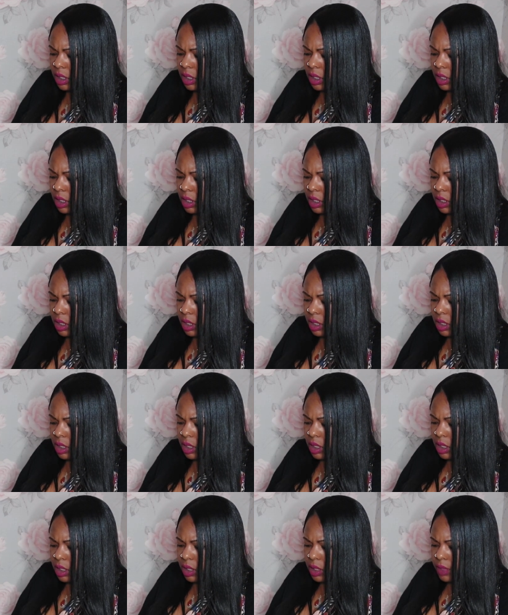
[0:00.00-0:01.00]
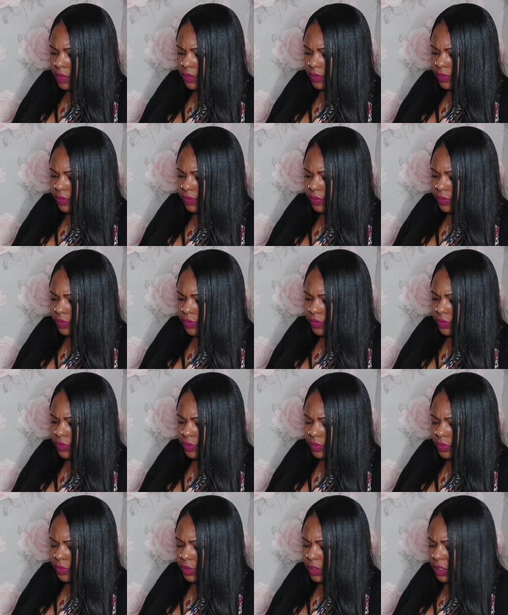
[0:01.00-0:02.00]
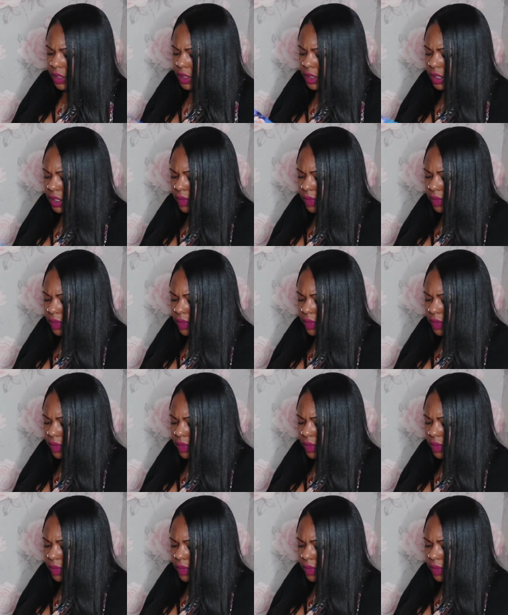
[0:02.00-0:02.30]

(no one is talking)